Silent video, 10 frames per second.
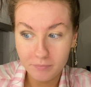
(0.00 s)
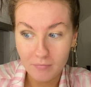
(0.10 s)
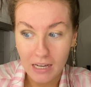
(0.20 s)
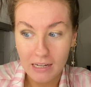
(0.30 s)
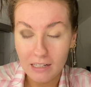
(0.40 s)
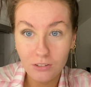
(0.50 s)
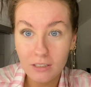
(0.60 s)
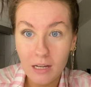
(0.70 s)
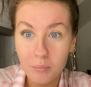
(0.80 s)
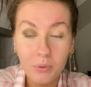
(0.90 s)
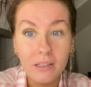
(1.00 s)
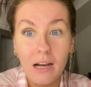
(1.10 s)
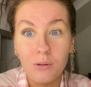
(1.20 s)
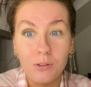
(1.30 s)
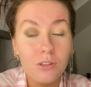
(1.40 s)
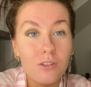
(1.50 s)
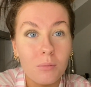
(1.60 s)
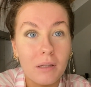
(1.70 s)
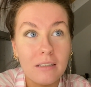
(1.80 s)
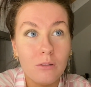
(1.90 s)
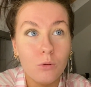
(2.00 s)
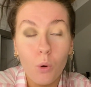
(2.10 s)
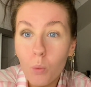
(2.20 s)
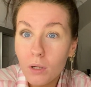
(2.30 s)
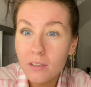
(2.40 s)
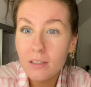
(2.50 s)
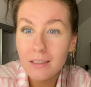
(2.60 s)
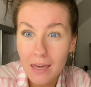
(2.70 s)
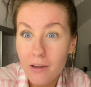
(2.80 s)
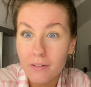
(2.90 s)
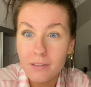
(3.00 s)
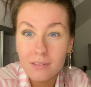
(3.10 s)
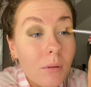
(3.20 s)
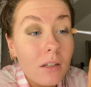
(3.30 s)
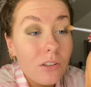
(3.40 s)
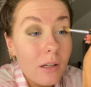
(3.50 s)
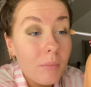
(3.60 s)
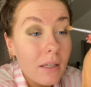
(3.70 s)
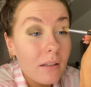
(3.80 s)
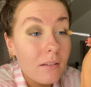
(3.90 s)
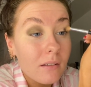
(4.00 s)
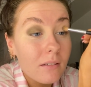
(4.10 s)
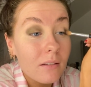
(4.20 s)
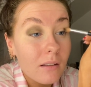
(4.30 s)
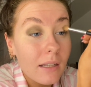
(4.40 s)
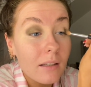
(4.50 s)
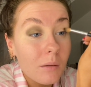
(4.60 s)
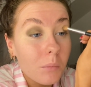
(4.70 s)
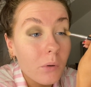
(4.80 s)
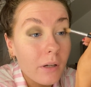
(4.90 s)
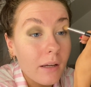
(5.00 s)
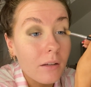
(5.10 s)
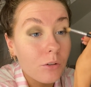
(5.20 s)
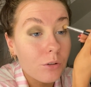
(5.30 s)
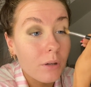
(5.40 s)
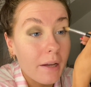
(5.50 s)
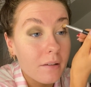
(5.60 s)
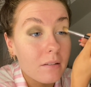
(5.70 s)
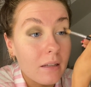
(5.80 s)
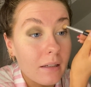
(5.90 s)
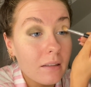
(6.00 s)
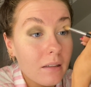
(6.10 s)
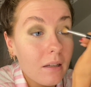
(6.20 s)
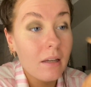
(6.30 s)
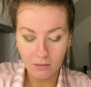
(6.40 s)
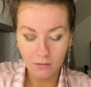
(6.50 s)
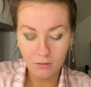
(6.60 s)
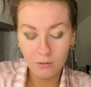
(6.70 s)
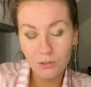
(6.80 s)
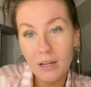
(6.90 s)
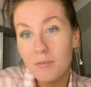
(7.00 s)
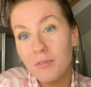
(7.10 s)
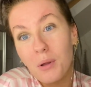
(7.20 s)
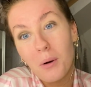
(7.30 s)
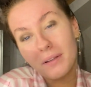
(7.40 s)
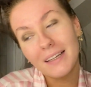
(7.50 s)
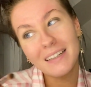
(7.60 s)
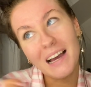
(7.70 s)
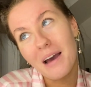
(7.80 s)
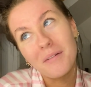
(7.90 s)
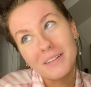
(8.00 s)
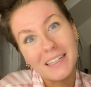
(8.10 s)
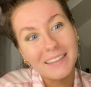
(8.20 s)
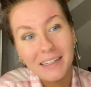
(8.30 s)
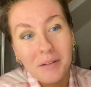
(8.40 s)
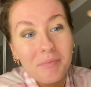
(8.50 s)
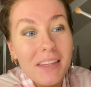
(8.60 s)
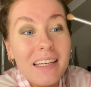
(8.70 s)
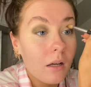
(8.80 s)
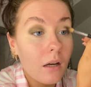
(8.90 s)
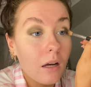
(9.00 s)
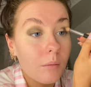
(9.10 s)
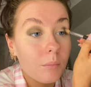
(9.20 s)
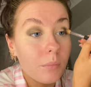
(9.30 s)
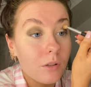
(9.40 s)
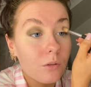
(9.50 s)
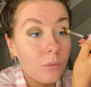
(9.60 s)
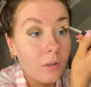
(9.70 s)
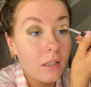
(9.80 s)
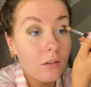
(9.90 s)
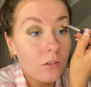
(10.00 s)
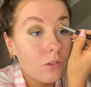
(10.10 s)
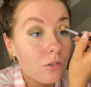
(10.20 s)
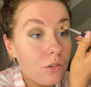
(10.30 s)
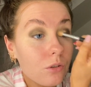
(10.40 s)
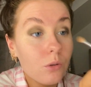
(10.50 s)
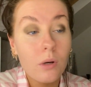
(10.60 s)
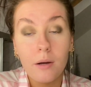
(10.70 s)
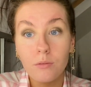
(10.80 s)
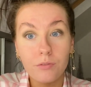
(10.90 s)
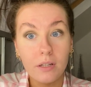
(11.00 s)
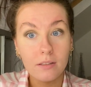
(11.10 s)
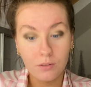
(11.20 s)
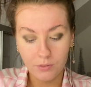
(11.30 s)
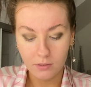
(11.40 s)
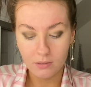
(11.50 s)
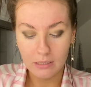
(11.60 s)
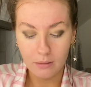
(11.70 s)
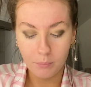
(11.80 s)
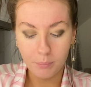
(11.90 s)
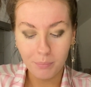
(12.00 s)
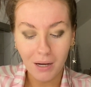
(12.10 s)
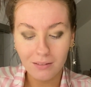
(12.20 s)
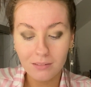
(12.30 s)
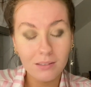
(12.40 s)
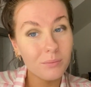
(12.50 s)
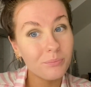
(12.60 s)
I actually can't put that on YouTube. No one cares. I'm gonna try and make this slightly more interesting. I'll also try and vlog our date night. I'm between 2 outfits for tonight, but